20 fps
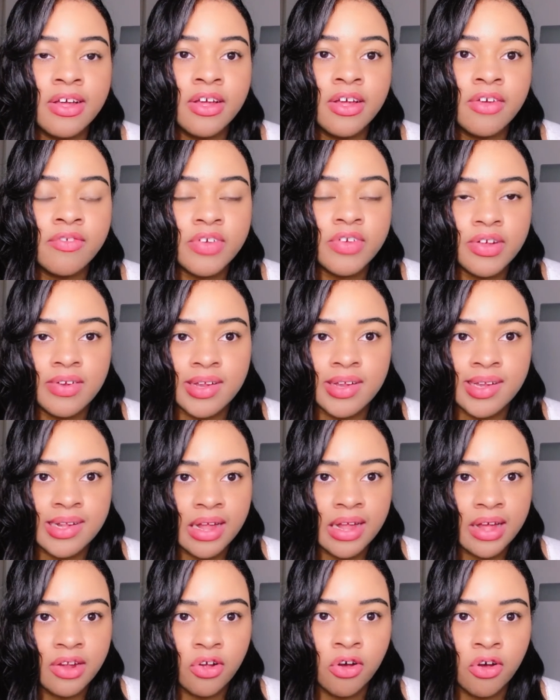for you to
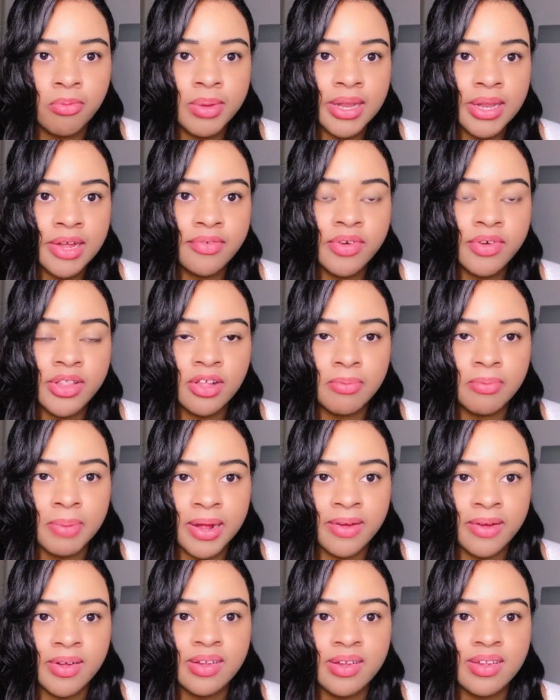stay at home and live with your
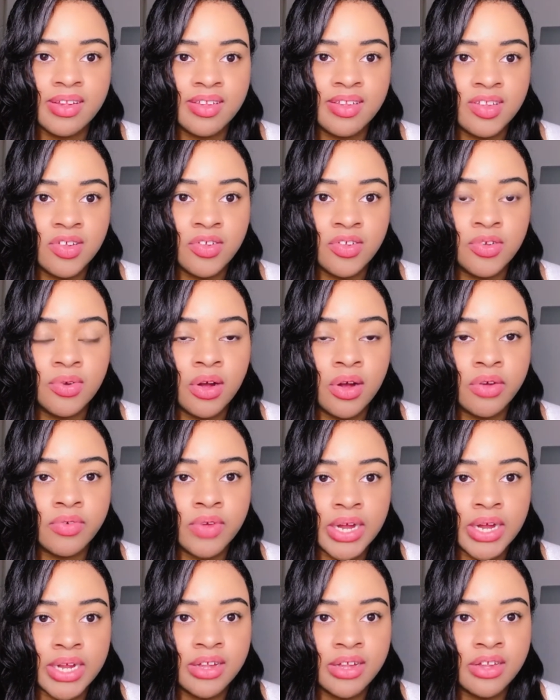parents until you are
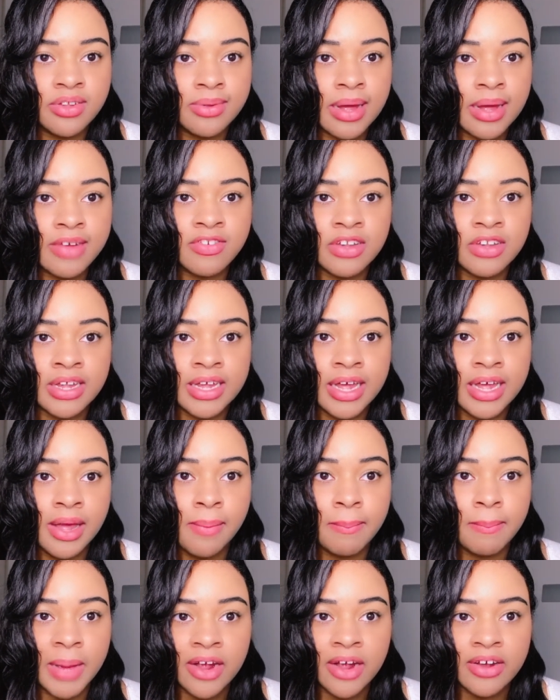ready to actually get
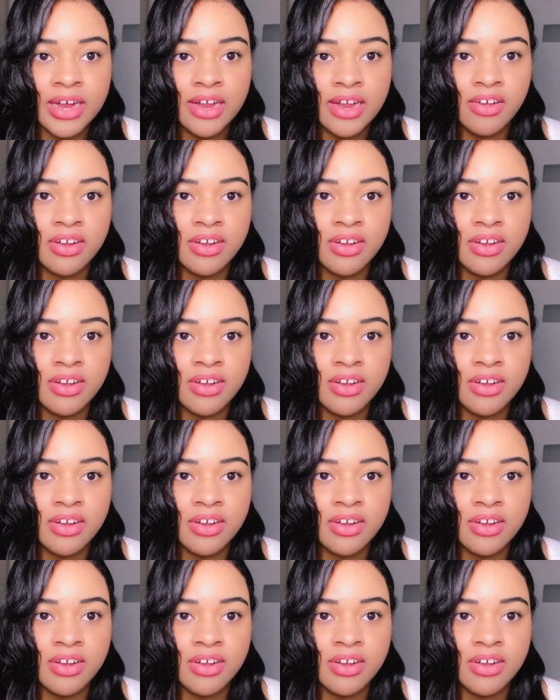married.